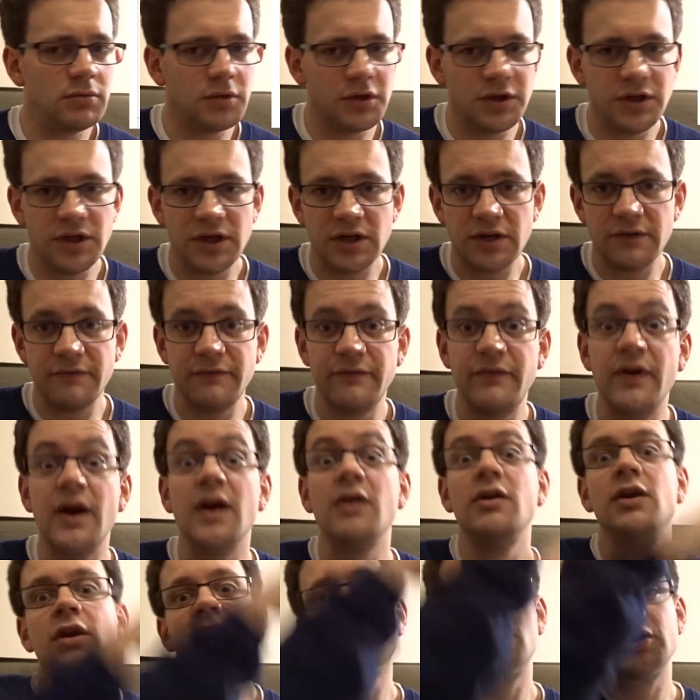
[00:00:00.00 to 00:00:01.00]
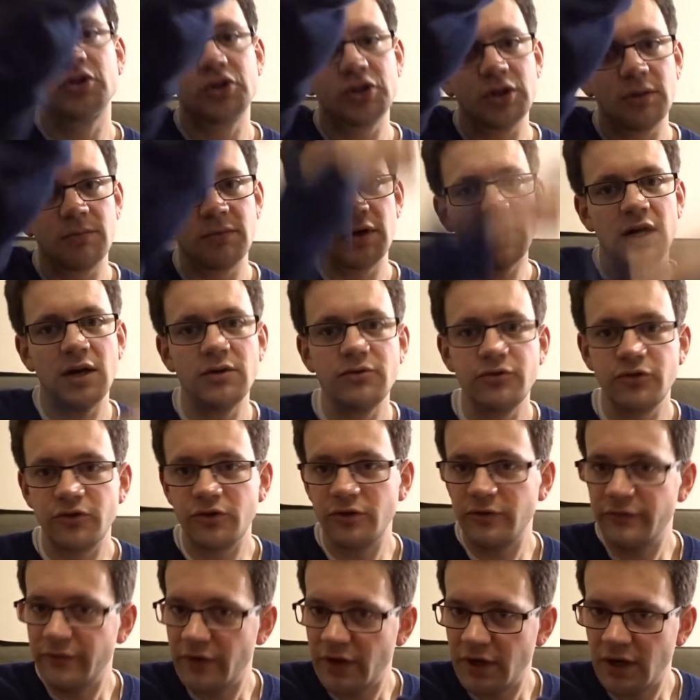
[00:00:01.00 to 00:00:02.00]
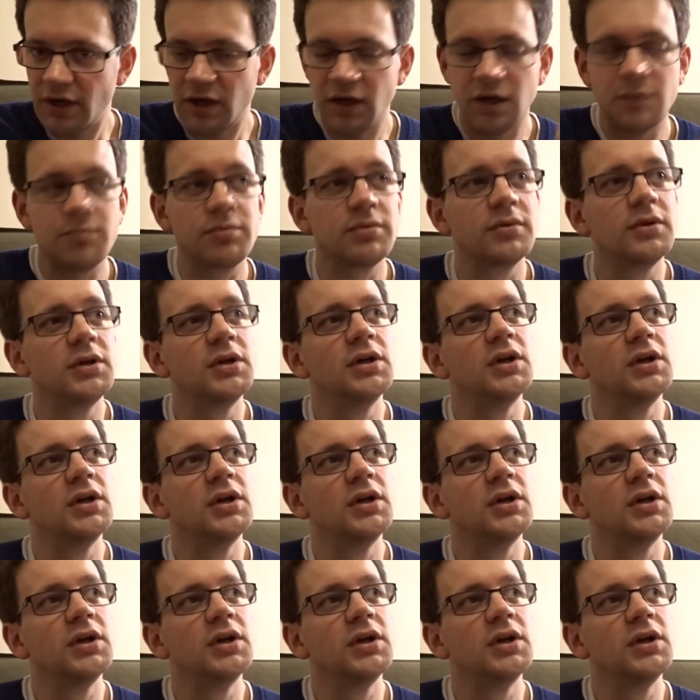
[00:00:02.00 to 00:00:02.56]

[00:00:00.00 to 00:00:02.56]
and then you get a very large number out, so you're very high up.